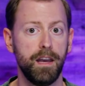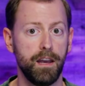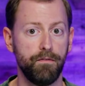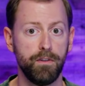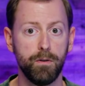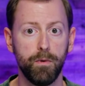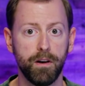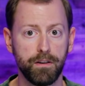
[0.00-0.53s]

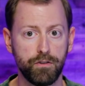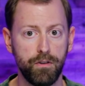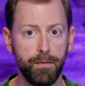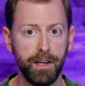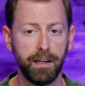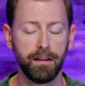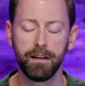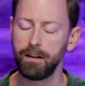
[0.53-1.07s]
If you want
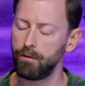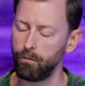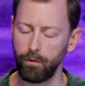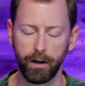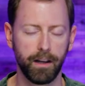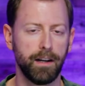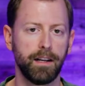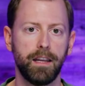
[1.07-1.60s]
trimming,
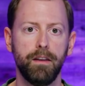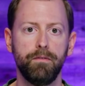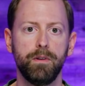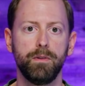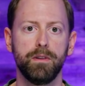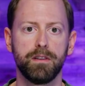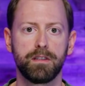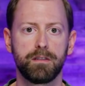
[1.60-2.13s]
we're going to give
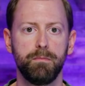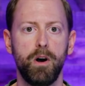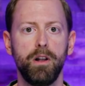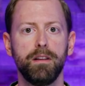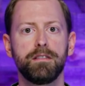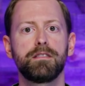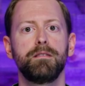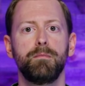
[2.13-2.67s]
you the
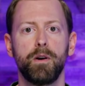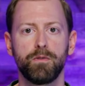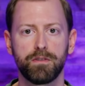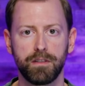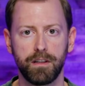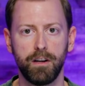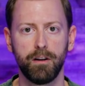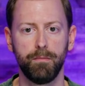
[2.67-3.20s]
smallest and most
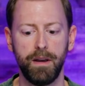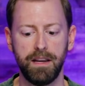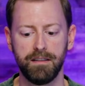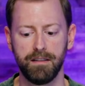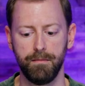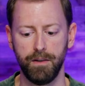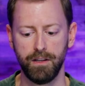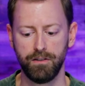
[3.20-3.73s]
secure
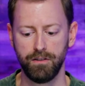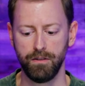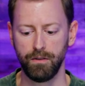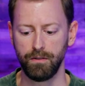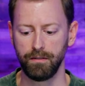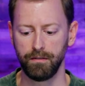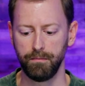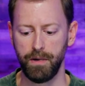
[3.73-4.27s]
base image you
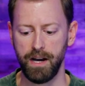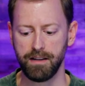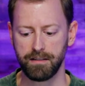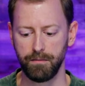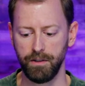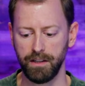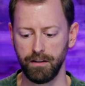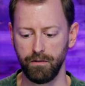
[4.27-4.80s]

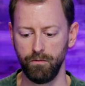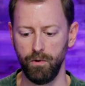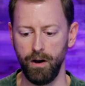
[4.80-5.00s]
possibly could